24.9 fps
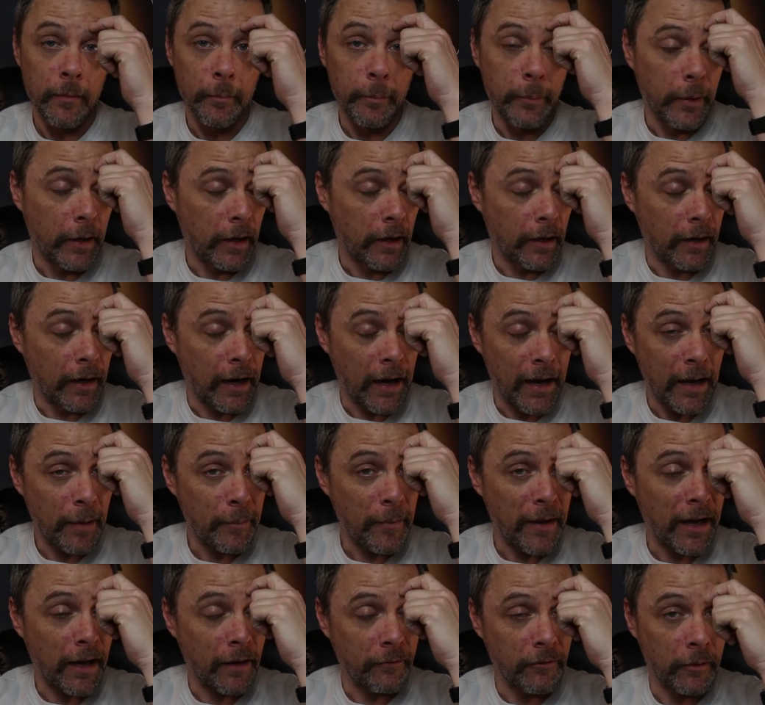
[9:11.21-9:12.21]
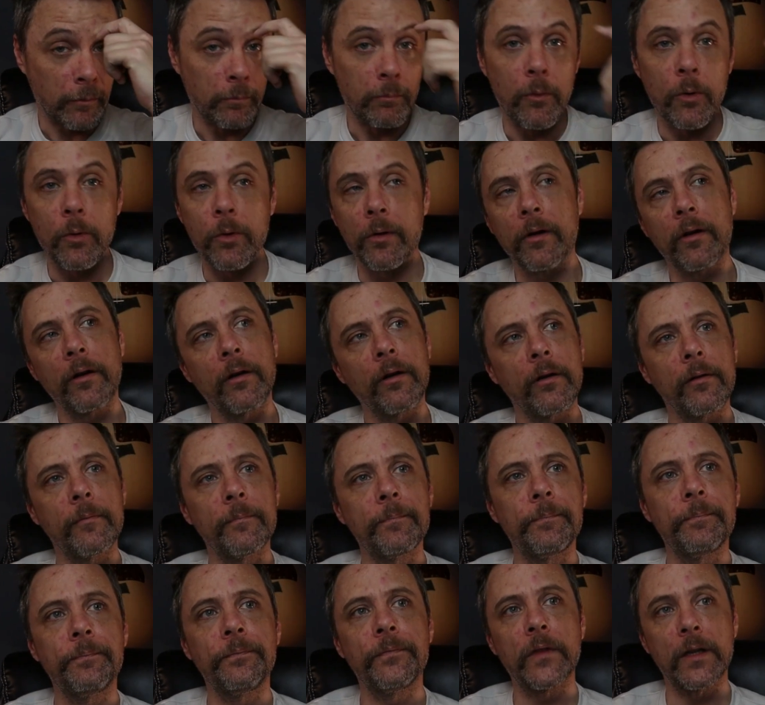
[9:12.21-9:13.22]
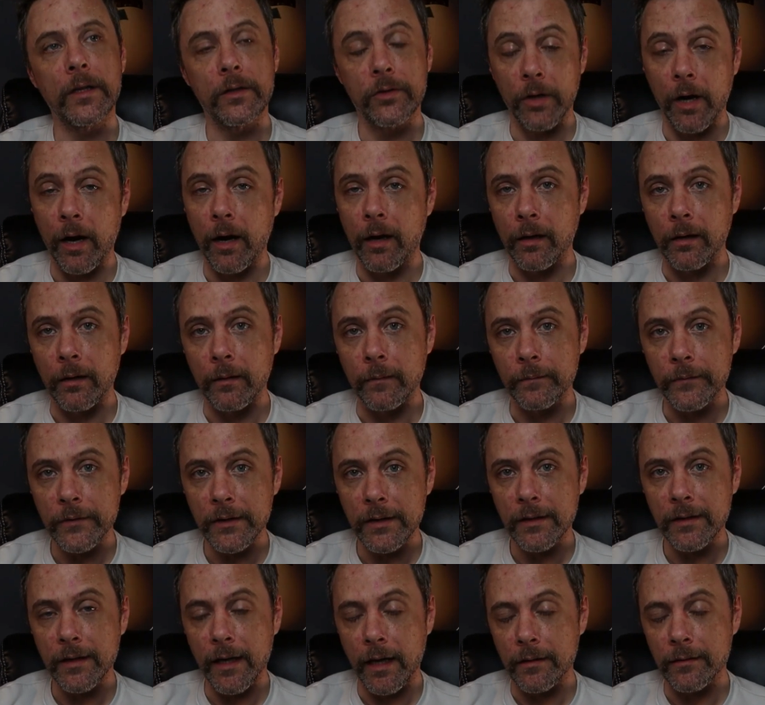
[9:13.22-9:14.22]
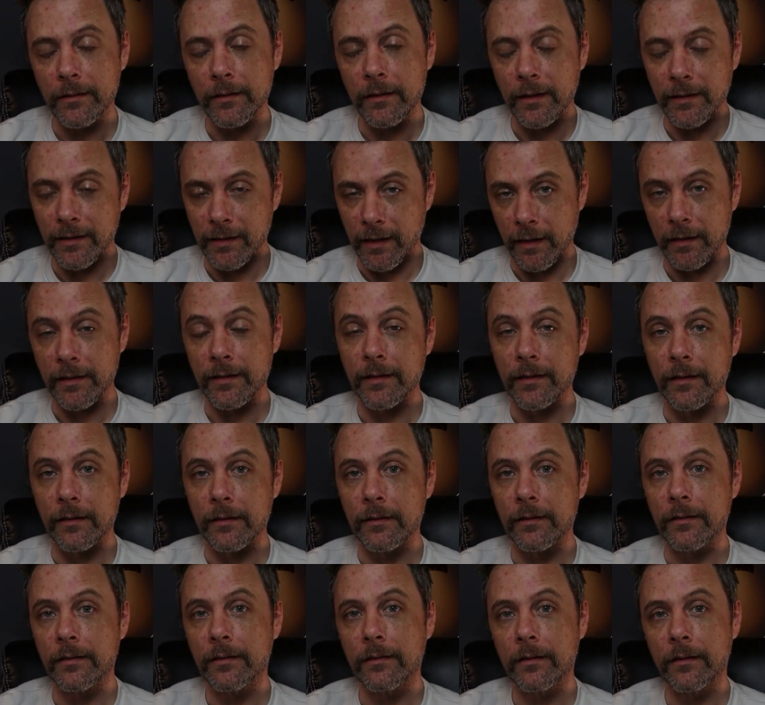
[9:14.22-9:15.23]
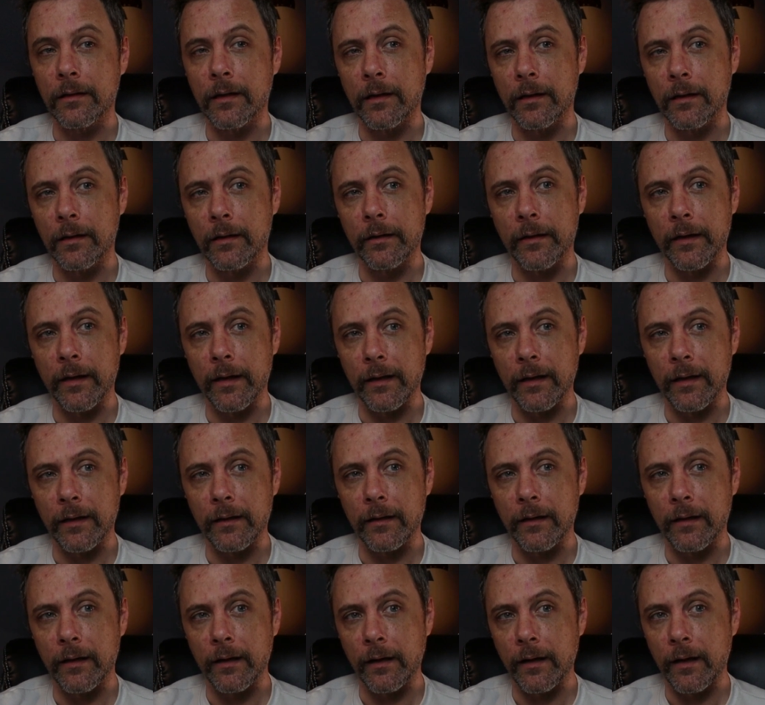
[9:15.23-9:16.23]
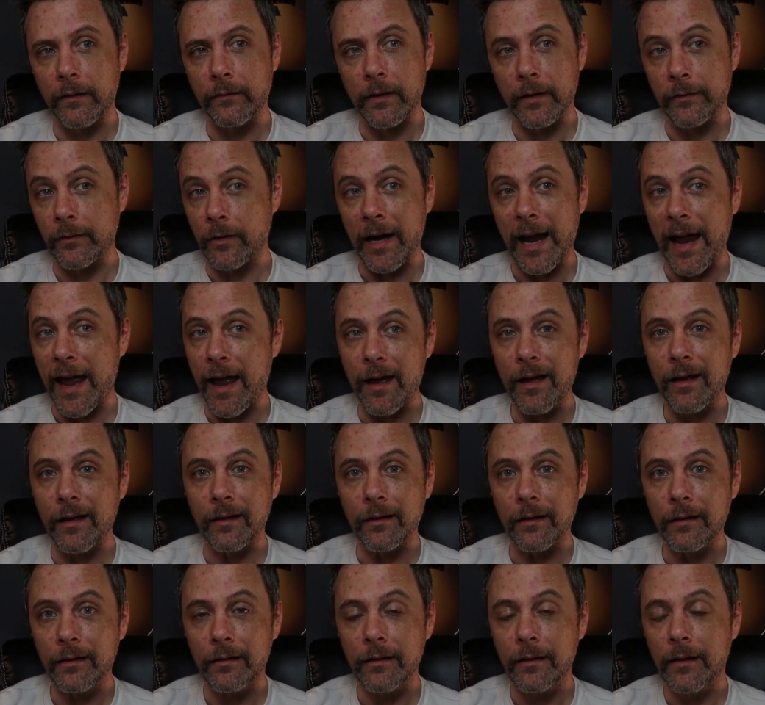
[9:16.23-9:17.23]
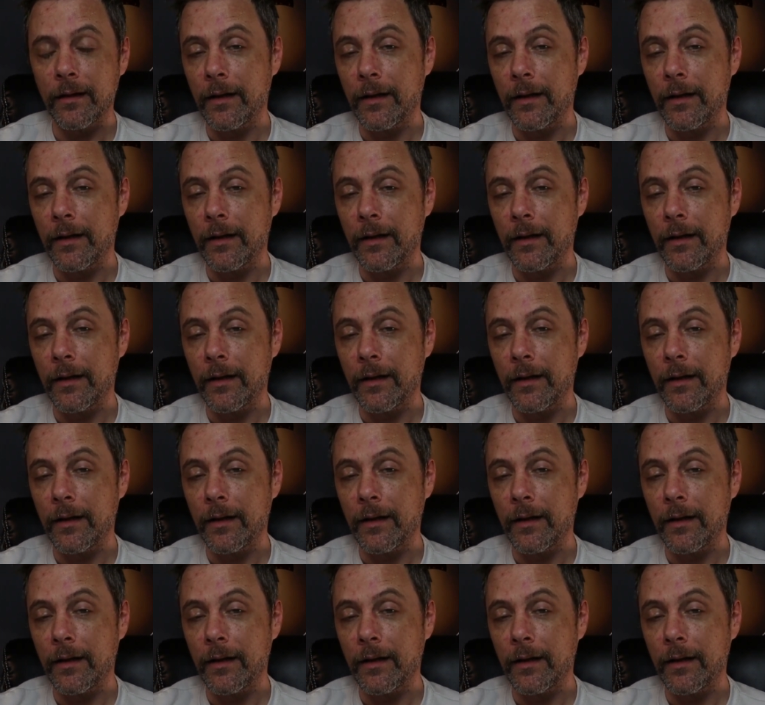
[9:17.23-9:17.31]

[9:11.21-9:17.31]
but I am having more triumphs and successes than I've ever had.